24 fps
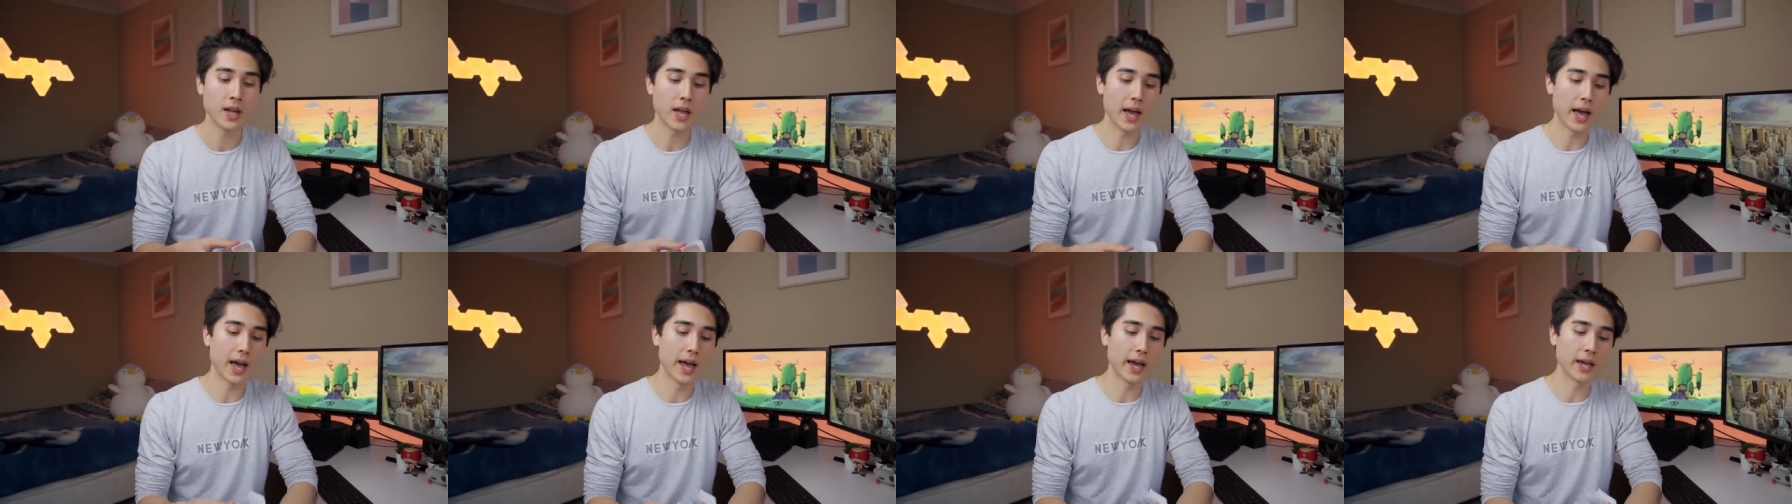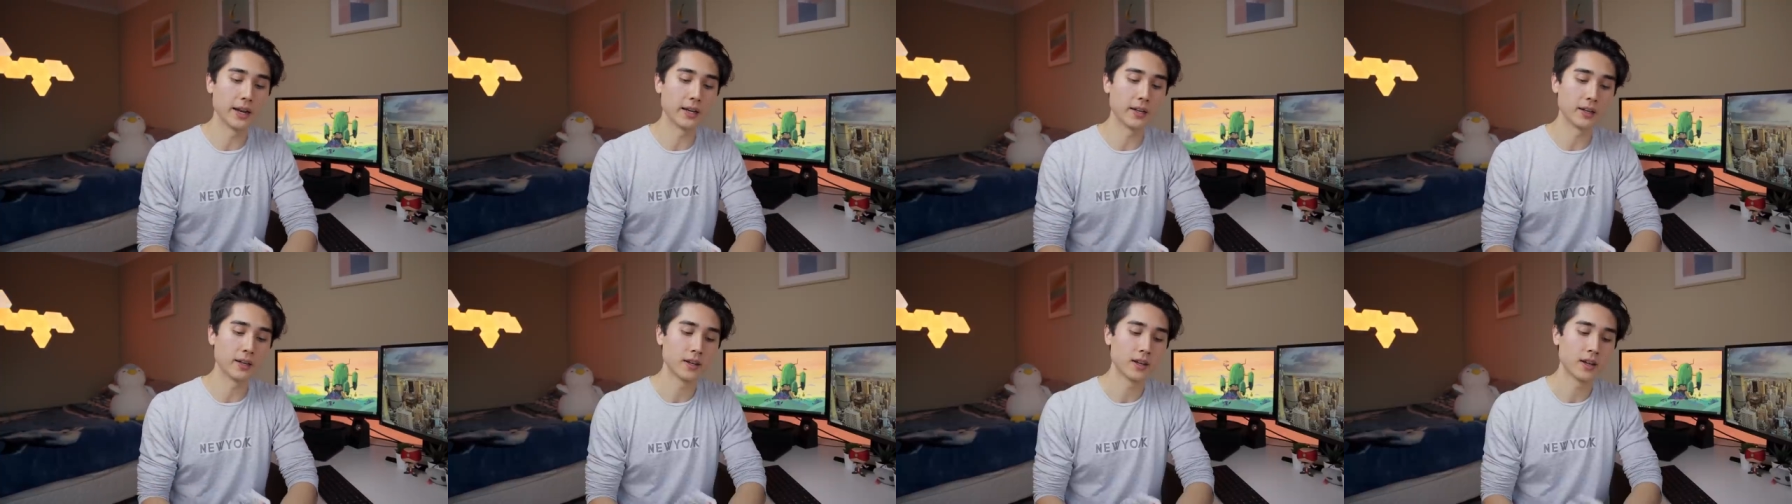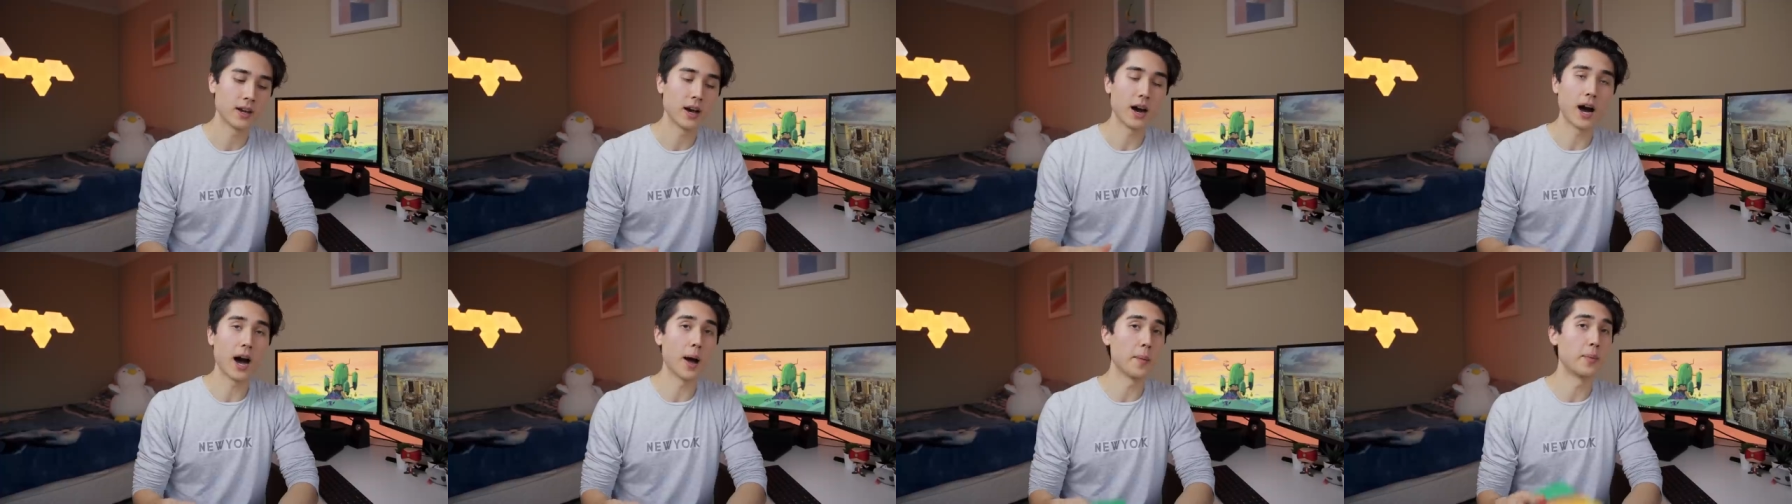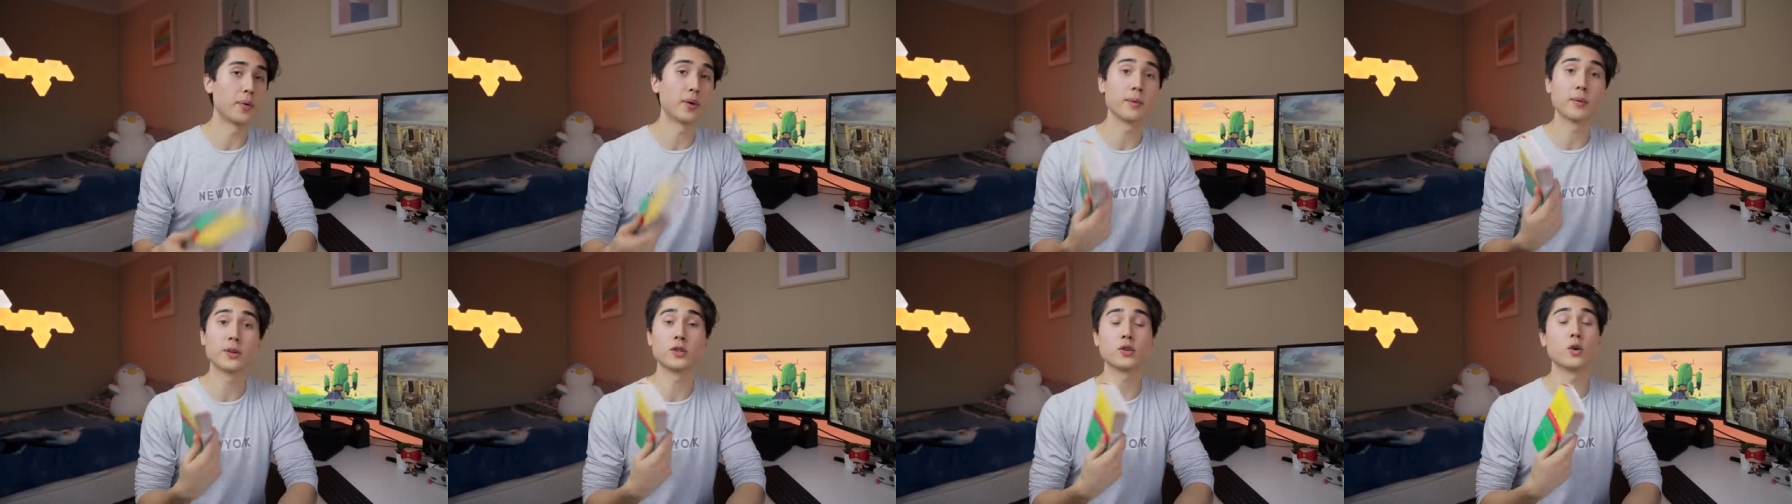And I
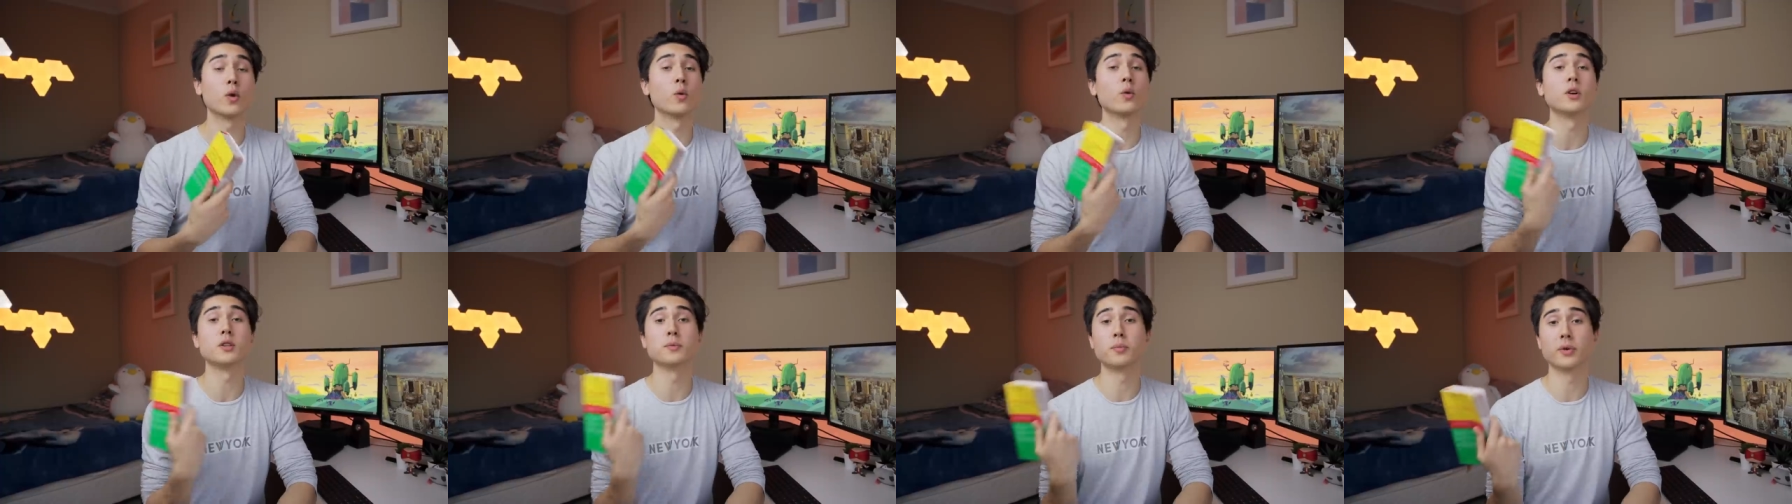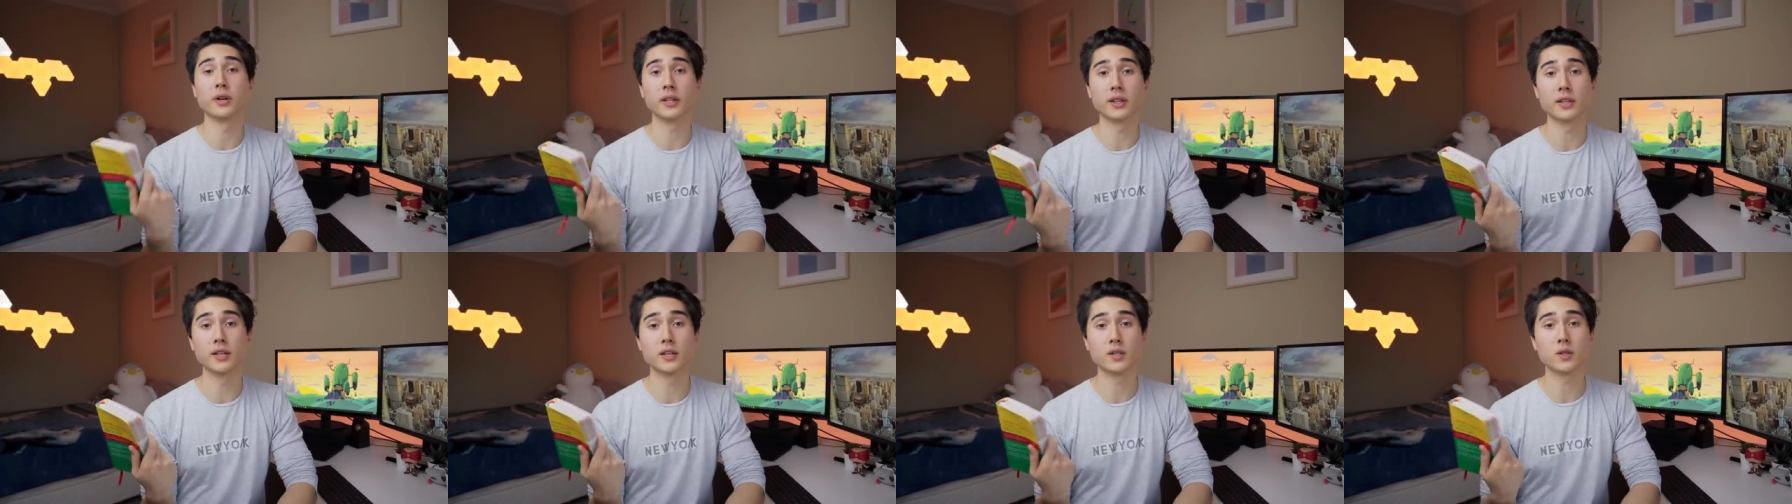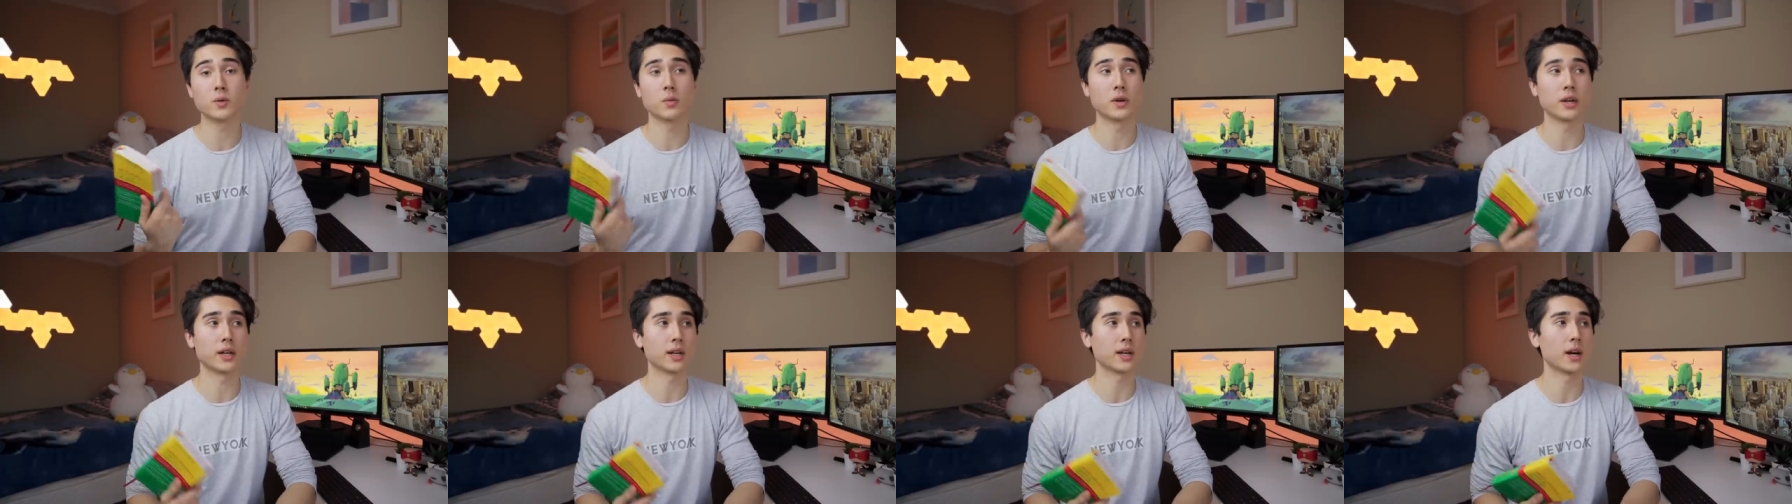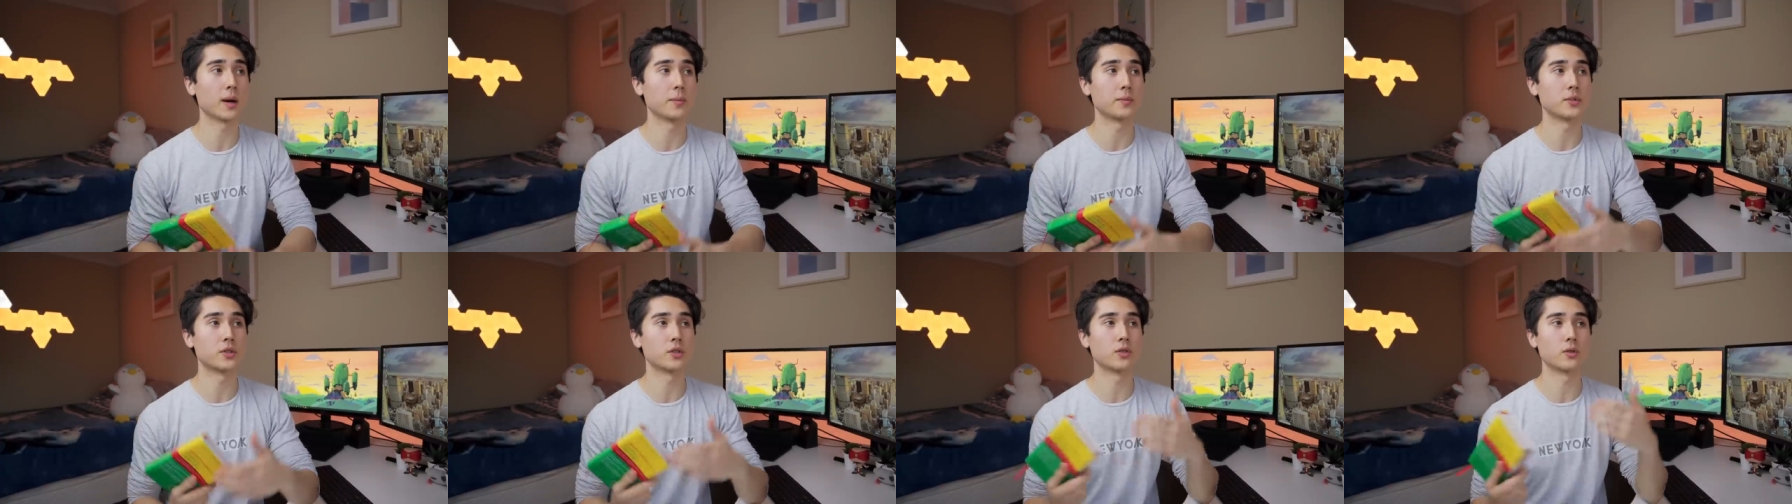pretty much always bring this when it
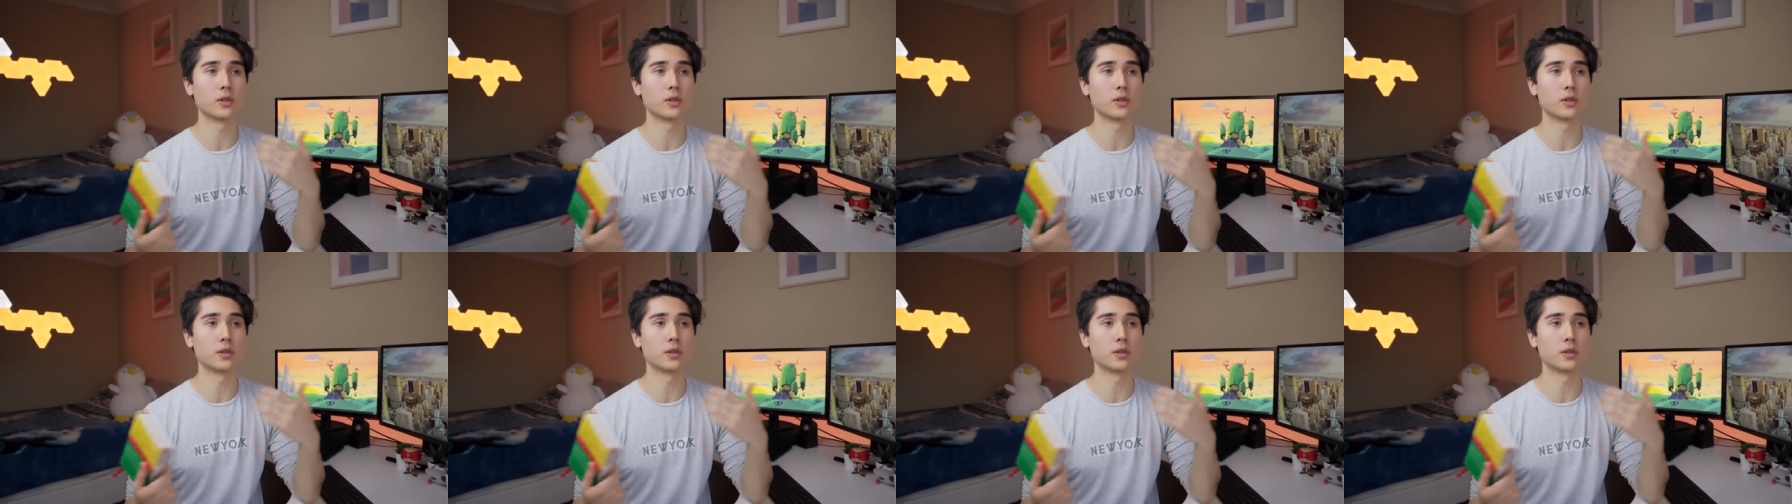comes